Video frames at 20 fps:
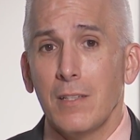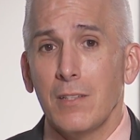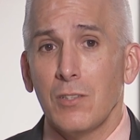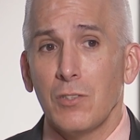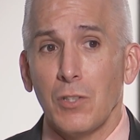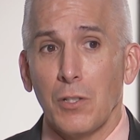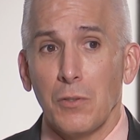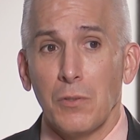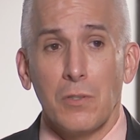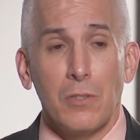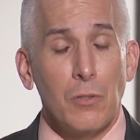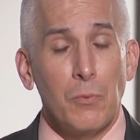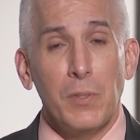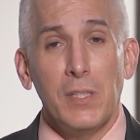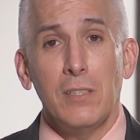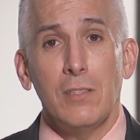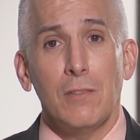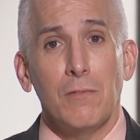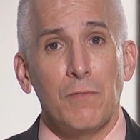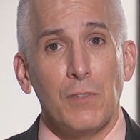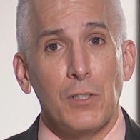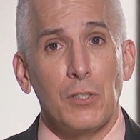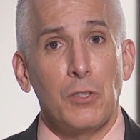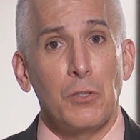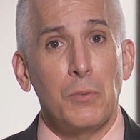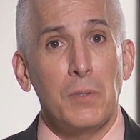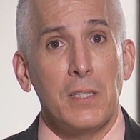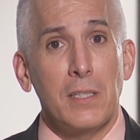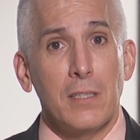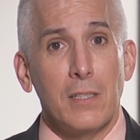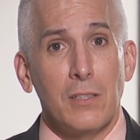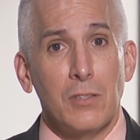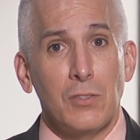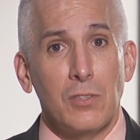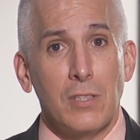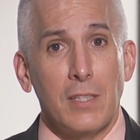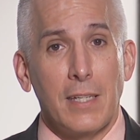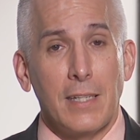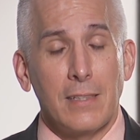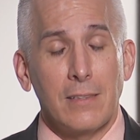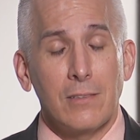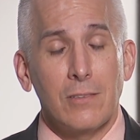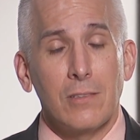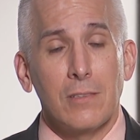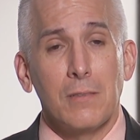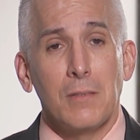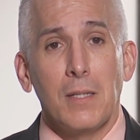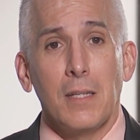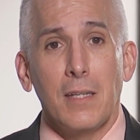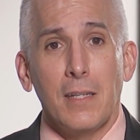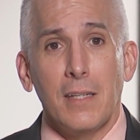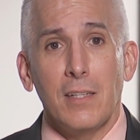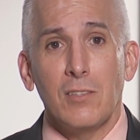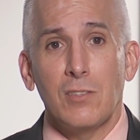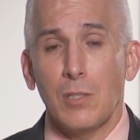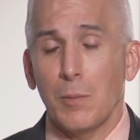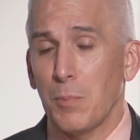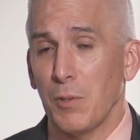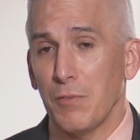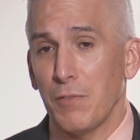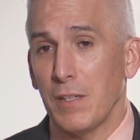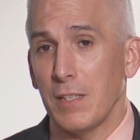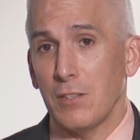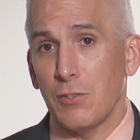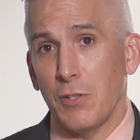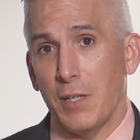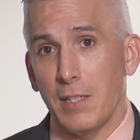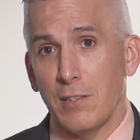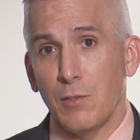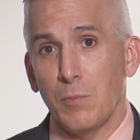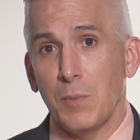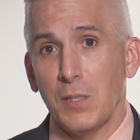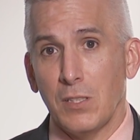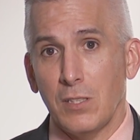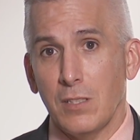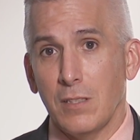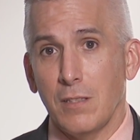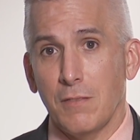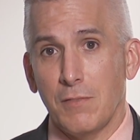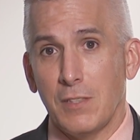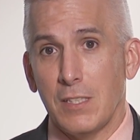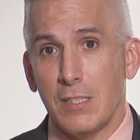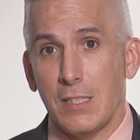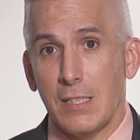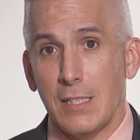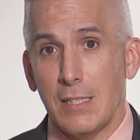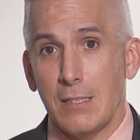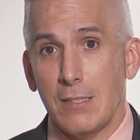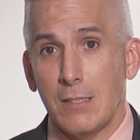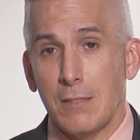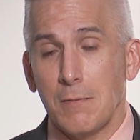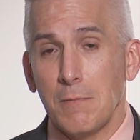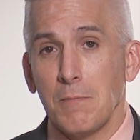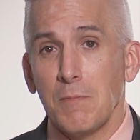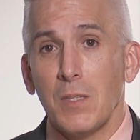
So the reason for doing those things is to prevent transmission of disease.